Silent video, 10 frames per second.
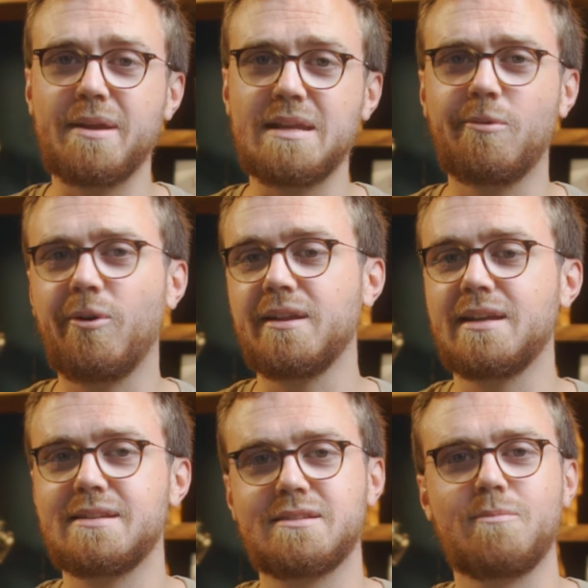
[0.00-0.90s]
anymore and
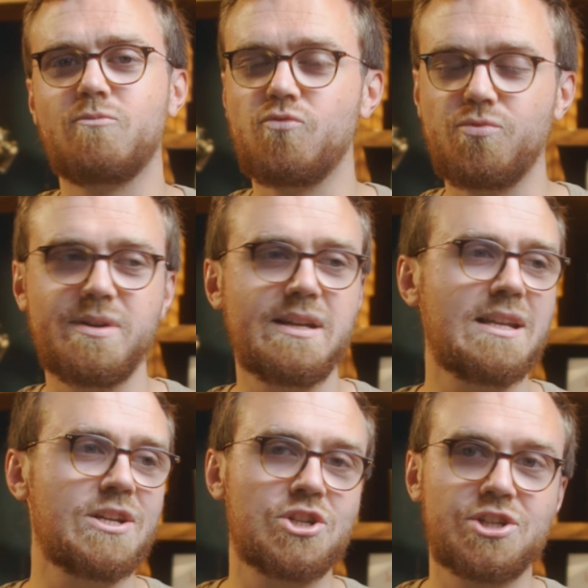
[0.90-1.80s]
get some
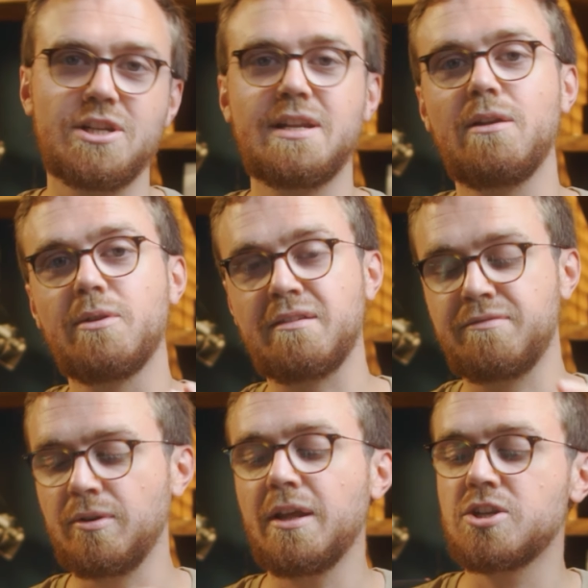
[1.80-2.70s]
really shitty looking
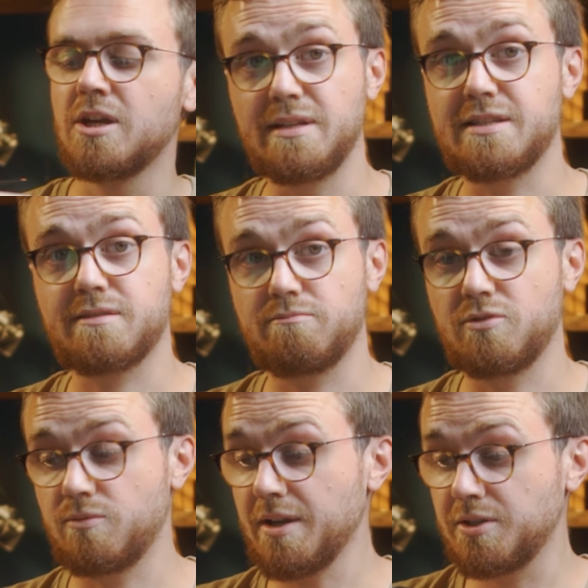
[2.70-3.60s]
footage. It's
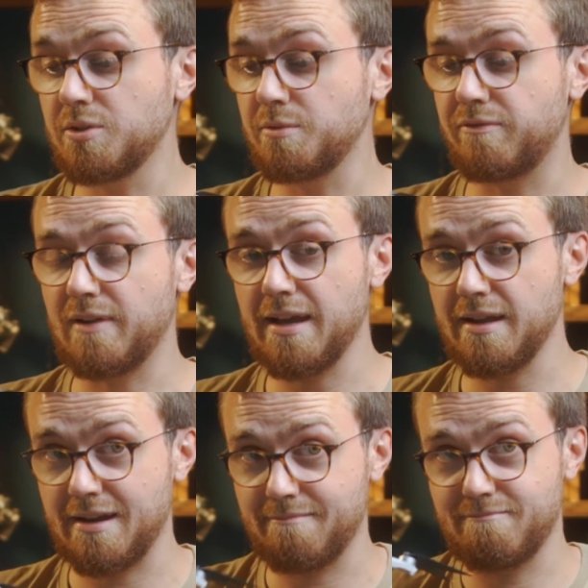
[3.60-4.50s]
quite good to
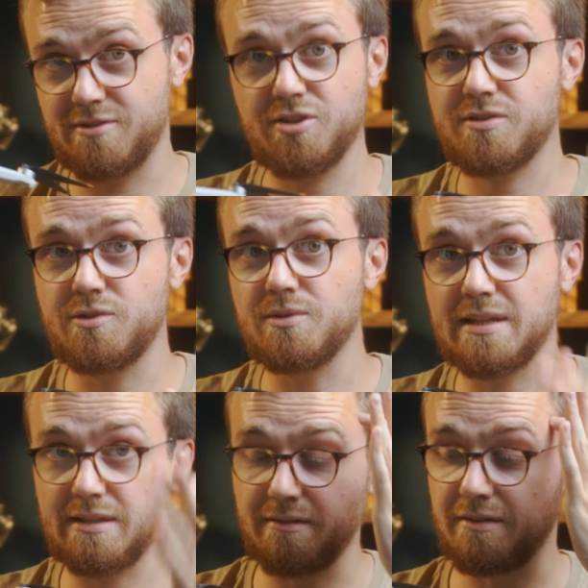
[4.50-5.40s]
fly just
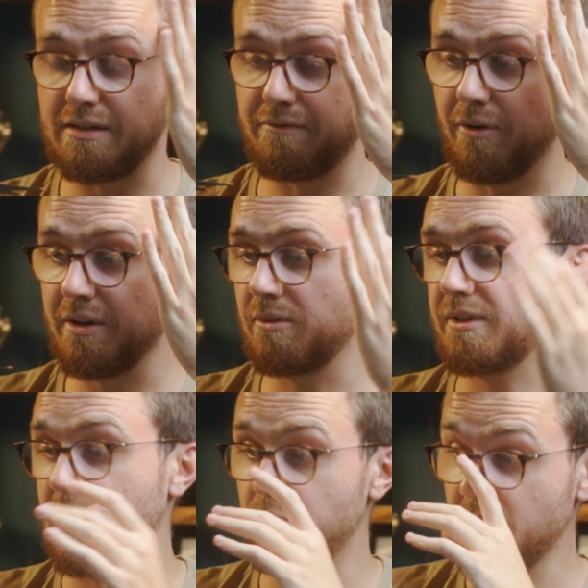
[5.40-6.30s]
using the vertical
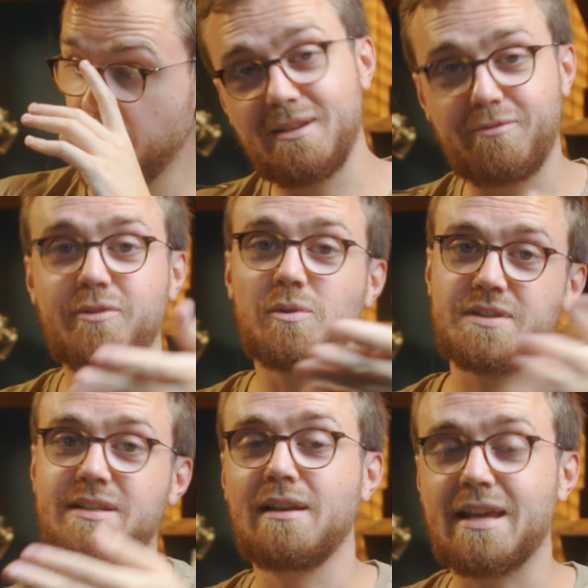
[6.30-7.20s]
camera. If you're
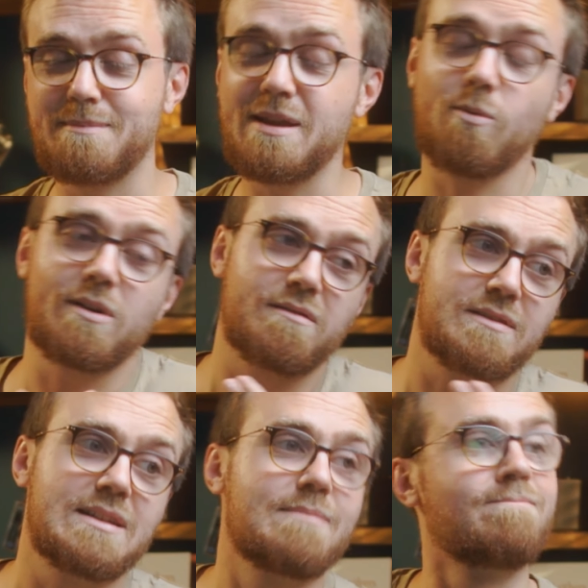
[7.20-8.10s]
still like me, one of
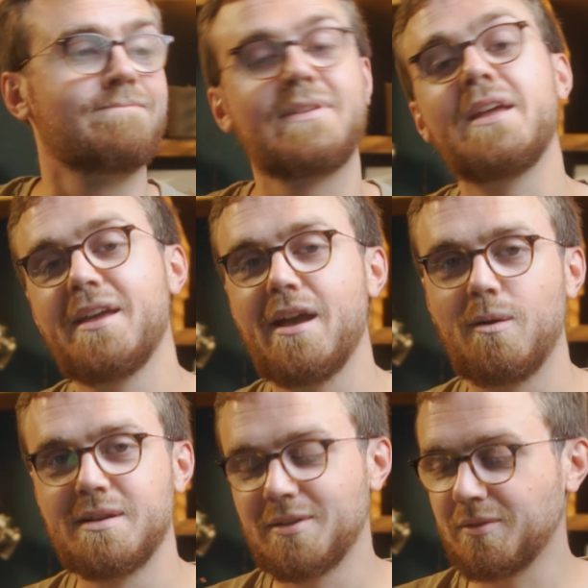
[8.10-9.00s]
the
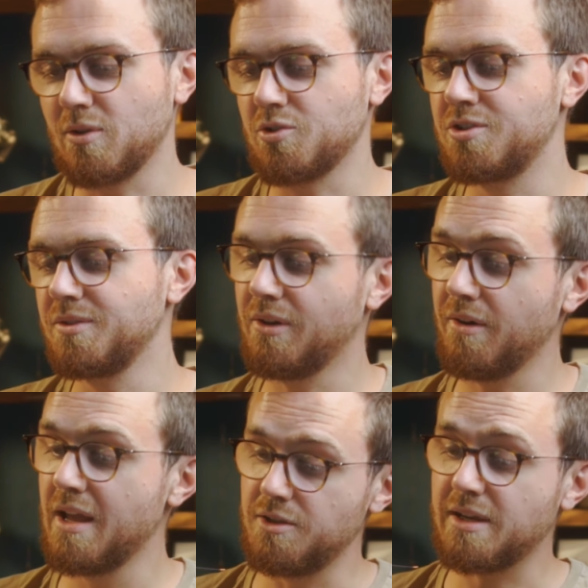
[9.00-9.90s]
horizontal
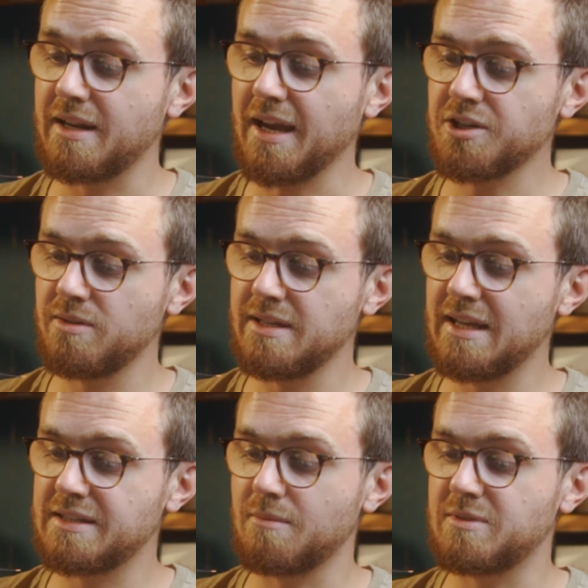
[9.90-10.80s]
shooter, you actually
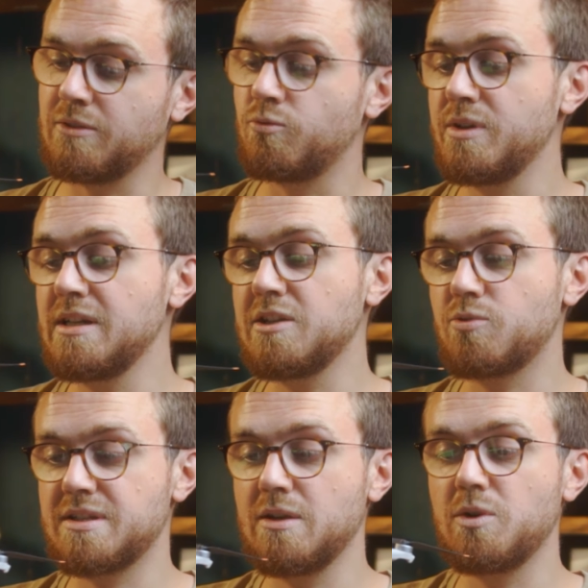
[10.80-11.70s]
get something really
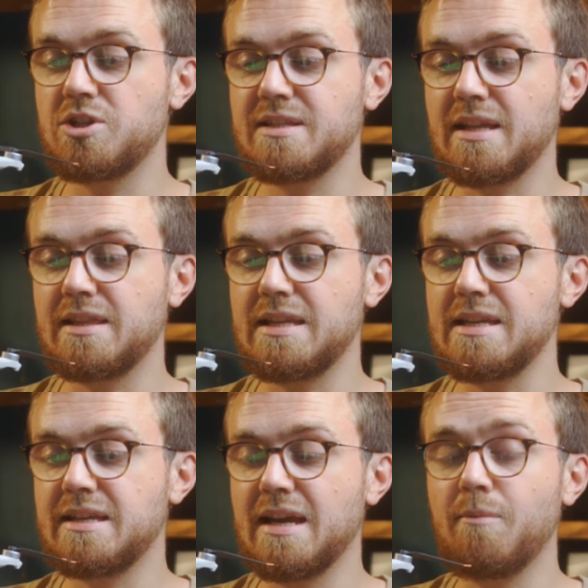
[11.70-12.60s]
interesting, which is that
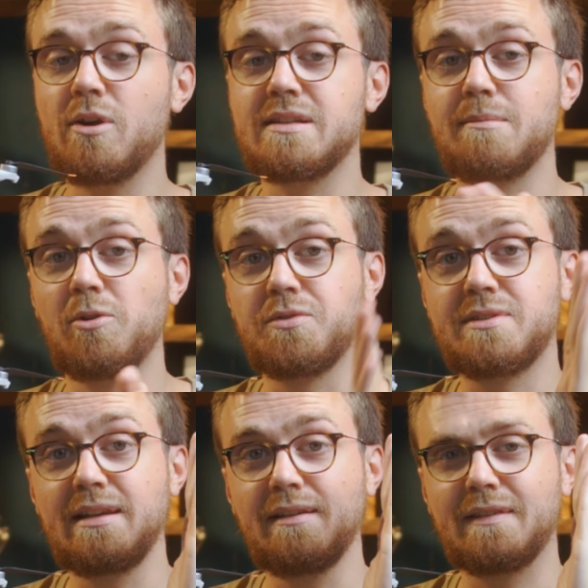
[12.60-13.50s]
the camera is able to
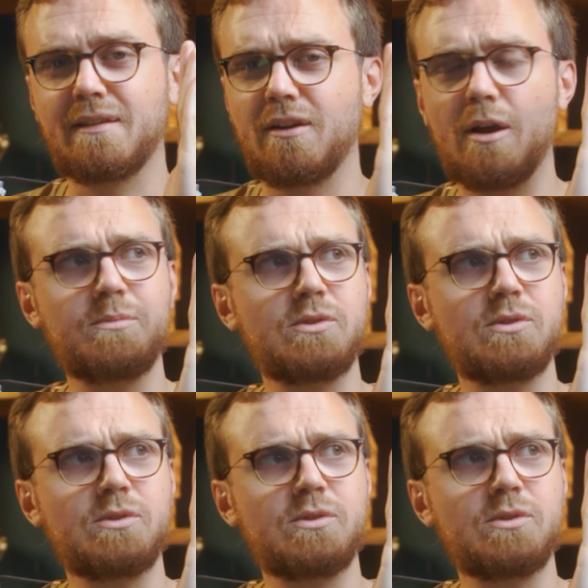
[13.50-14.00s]
tilt up